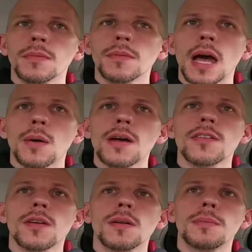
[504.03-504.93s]

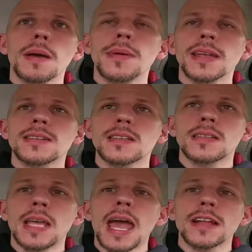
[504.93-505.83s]
However, by being
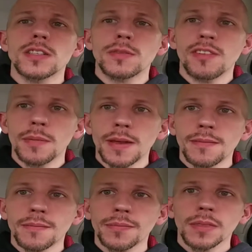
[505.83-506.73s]
disattached from it,
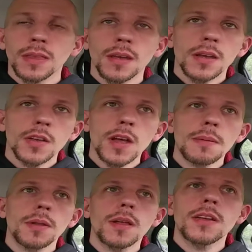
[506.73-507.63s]
you're
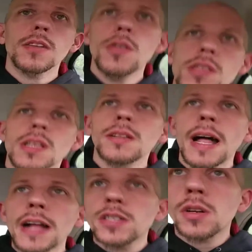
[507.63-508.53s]
able to use
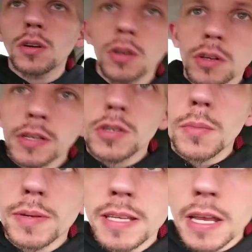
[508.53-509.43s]
logical
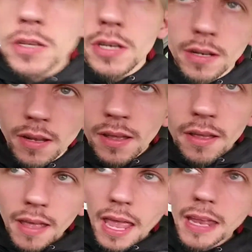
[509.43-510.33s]
interpretation,
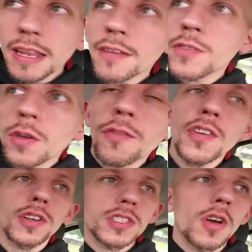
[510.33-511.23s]
and if you
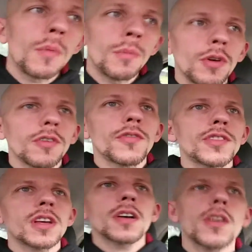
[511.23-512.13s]
feel so
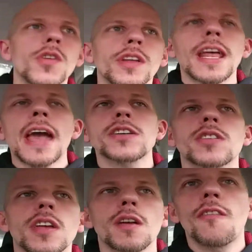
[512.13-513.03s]
moved, you can
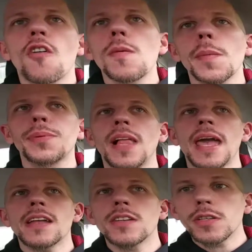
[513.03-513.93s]
actually form a
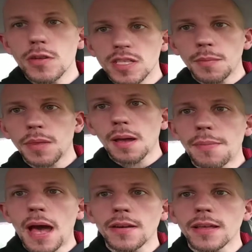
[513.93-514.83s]
plan to do something
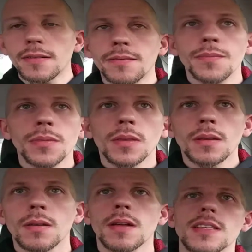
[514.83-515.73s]
about it,
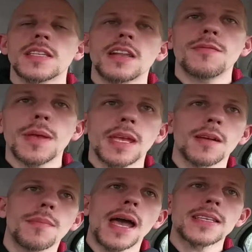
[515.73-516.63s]
instead of being
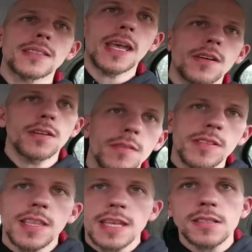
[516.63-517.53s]
a bystander
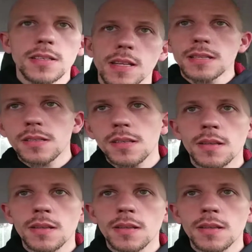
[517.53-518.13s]
to the incidents.